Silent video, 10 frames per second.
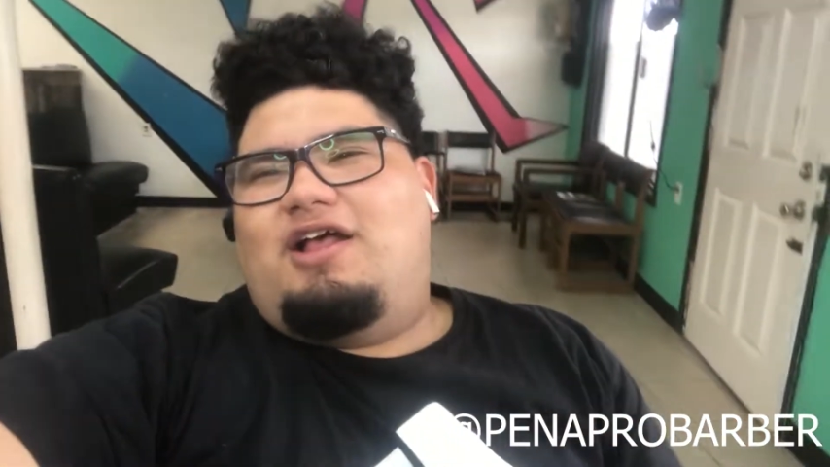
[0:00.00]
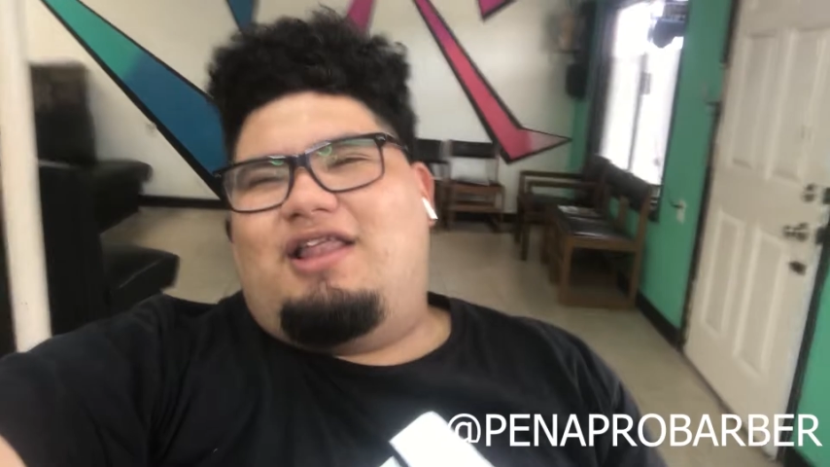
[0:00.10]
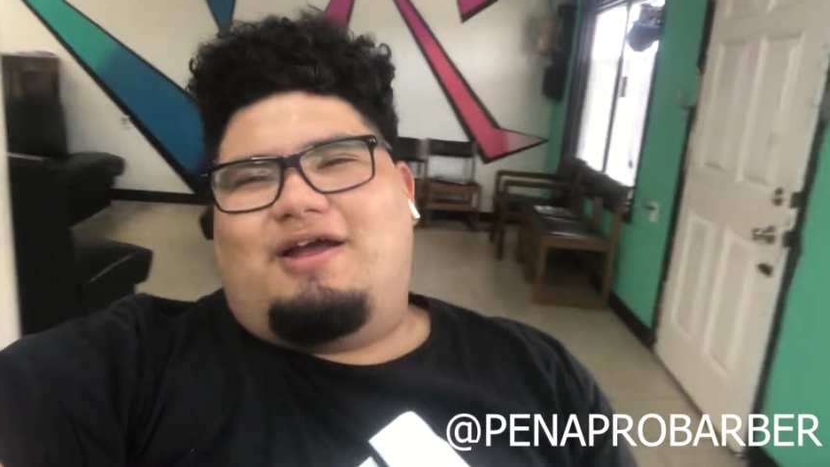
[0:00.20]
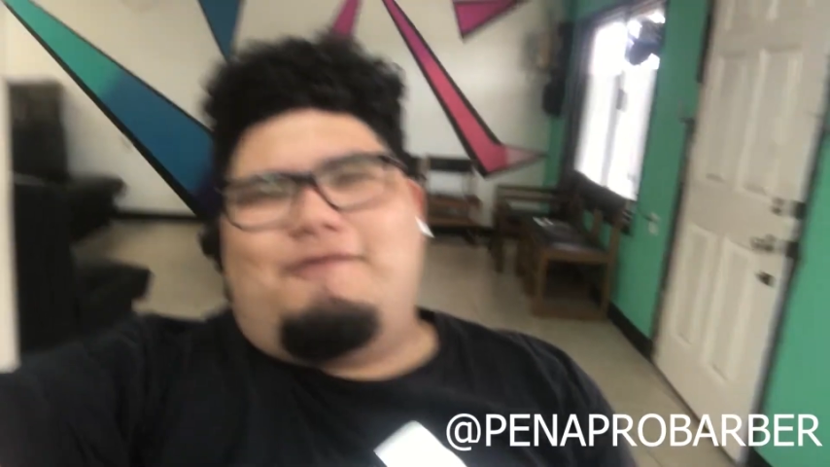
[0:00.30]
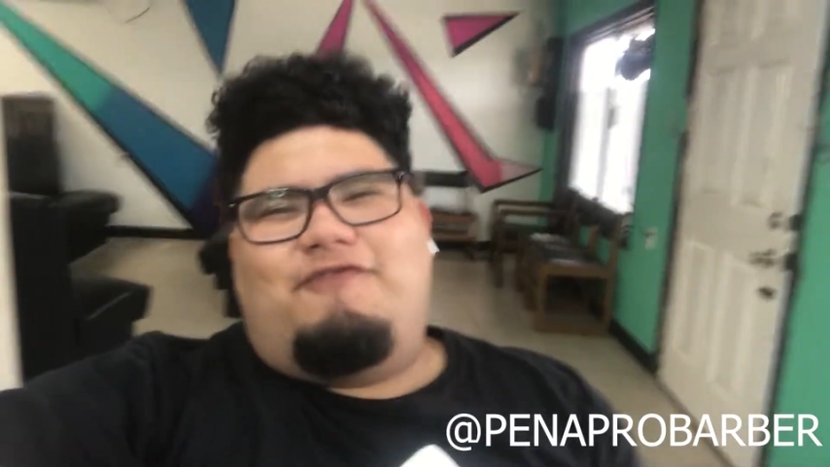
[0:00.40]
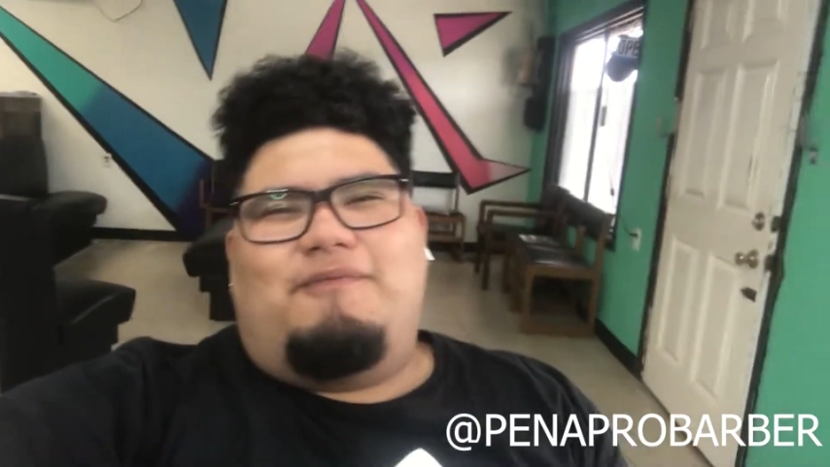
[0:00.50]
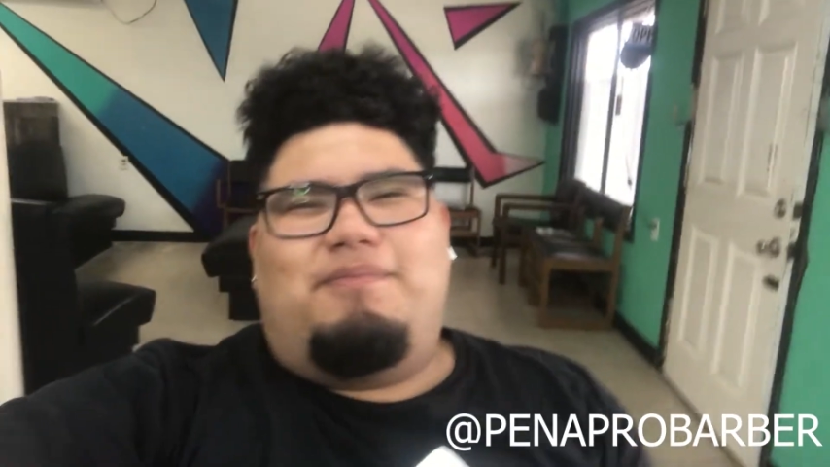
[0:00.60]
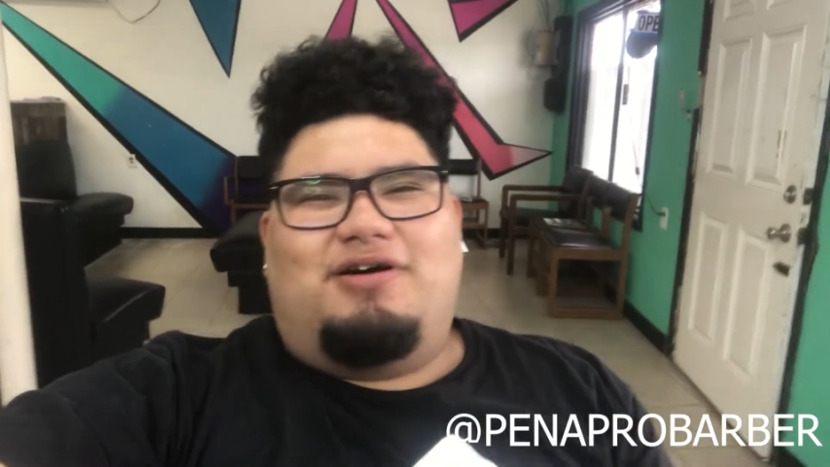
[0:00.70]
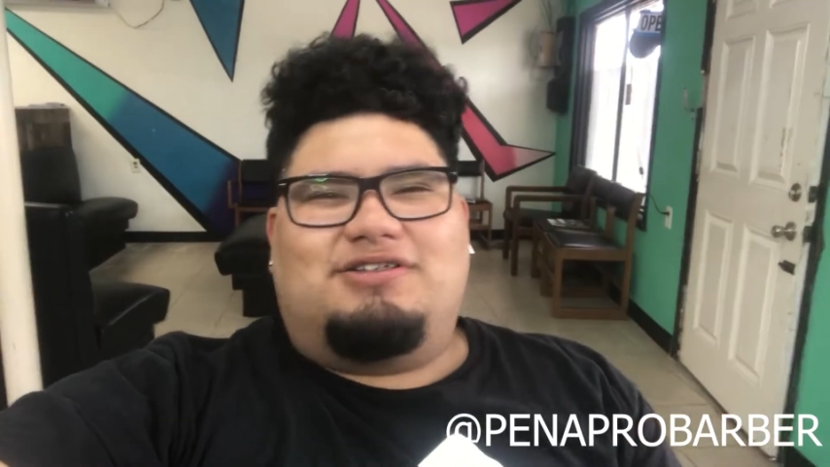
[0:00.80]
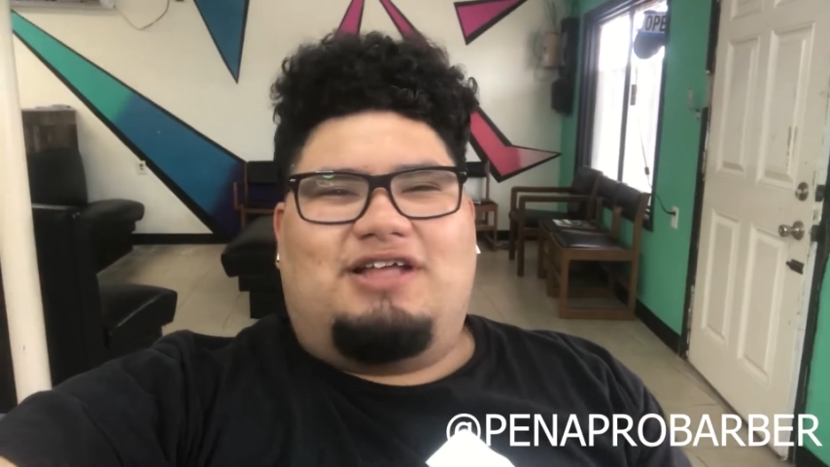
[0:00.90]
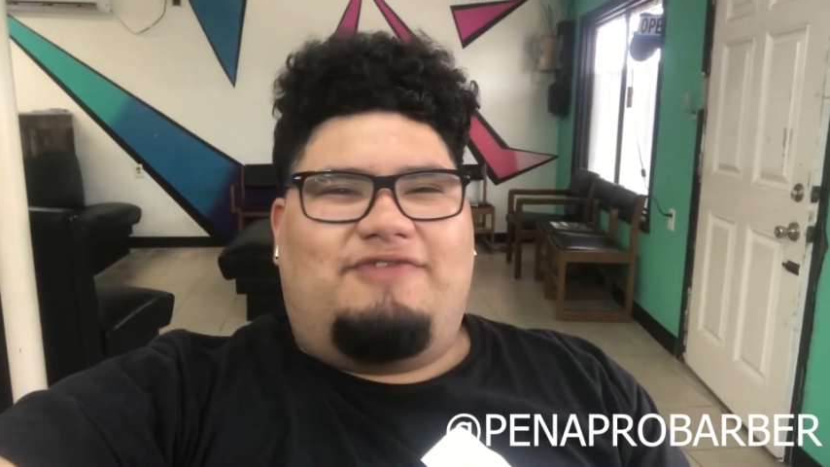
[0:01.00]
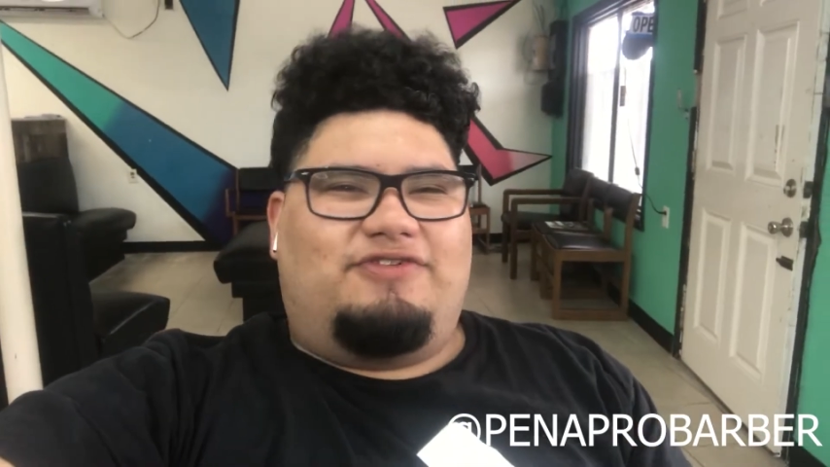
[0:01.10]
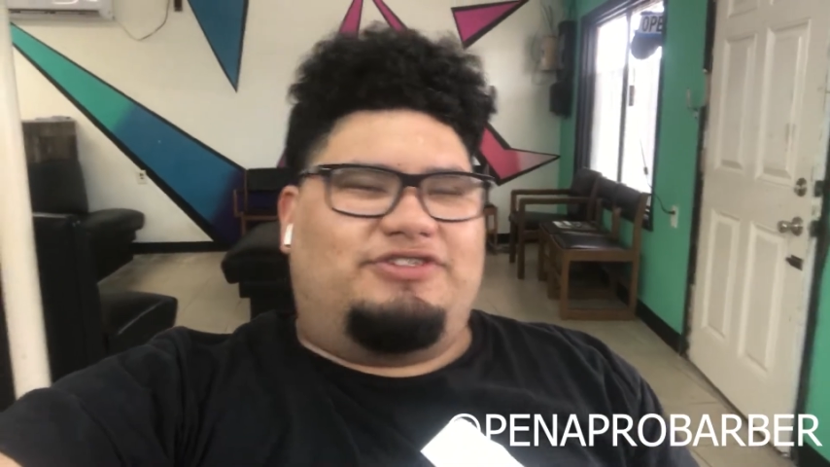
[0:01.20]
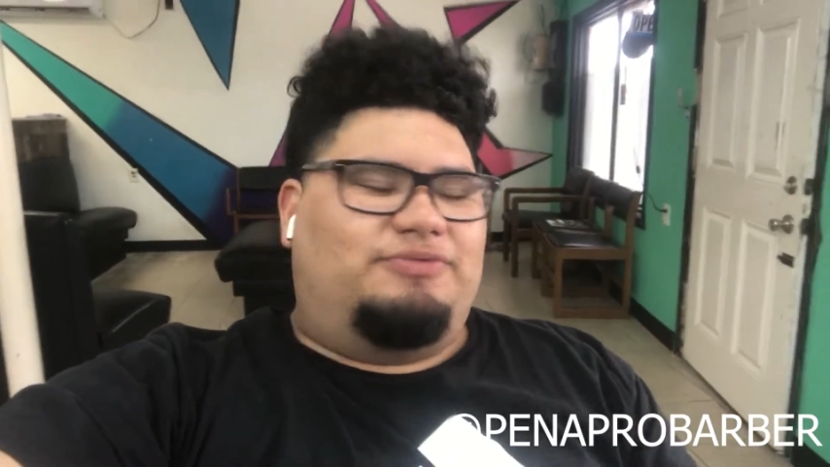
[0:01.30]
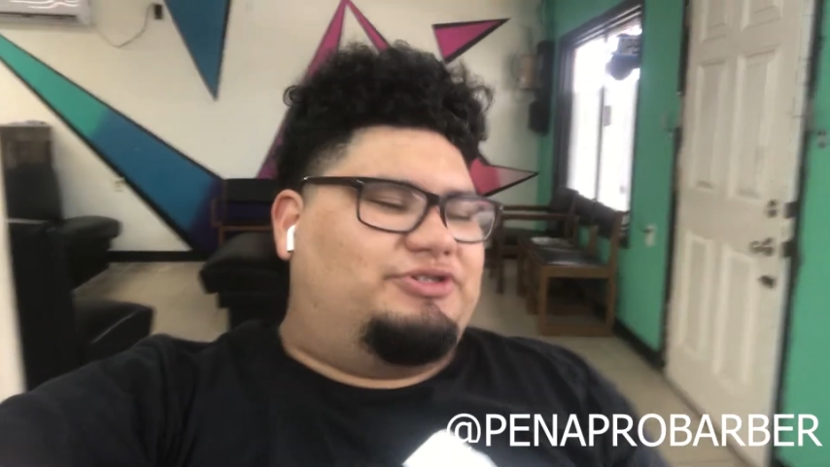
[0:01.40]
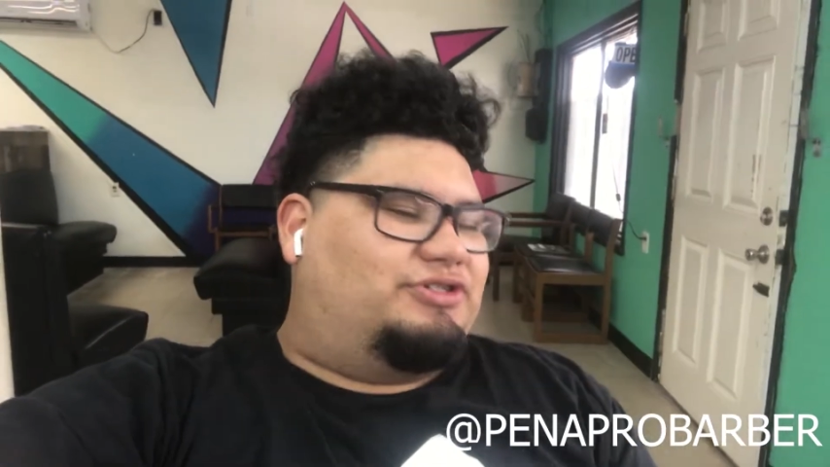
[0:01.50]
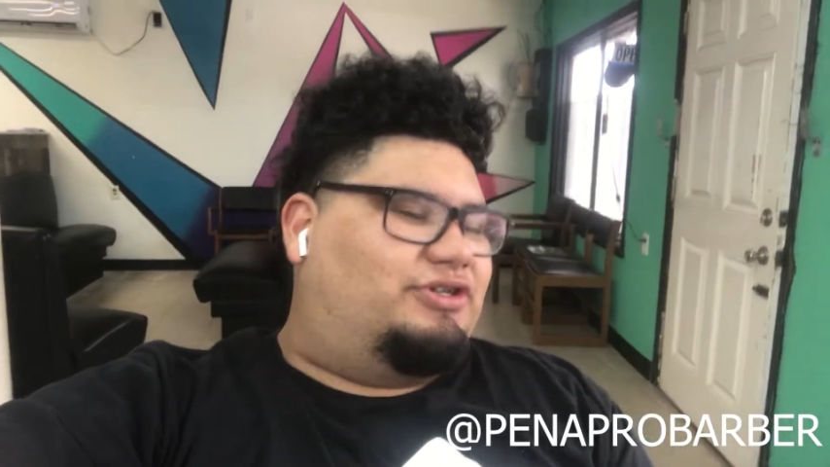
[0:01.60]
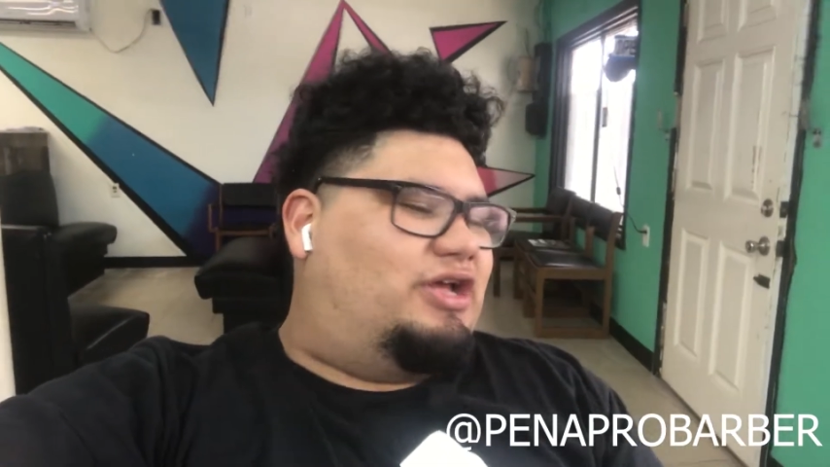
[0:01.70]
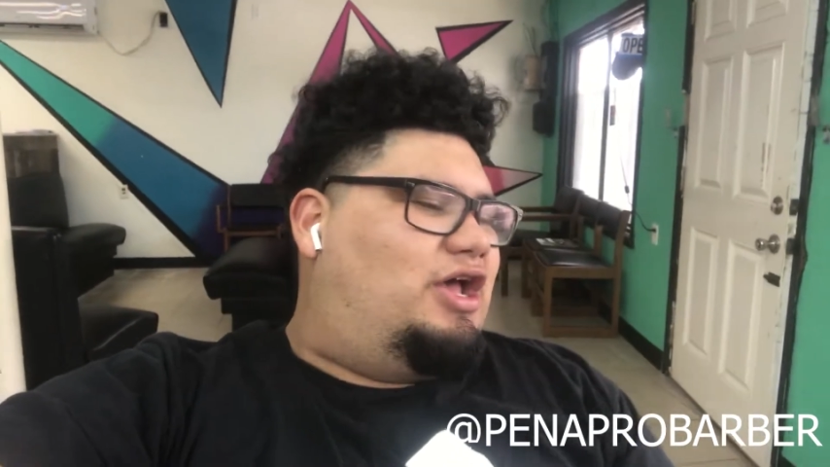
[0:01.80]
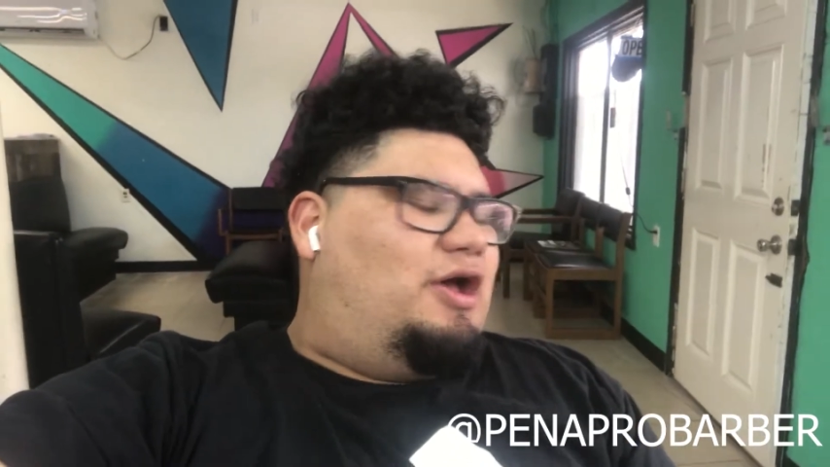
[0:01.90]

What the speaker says: like from Bug's Life or some shit.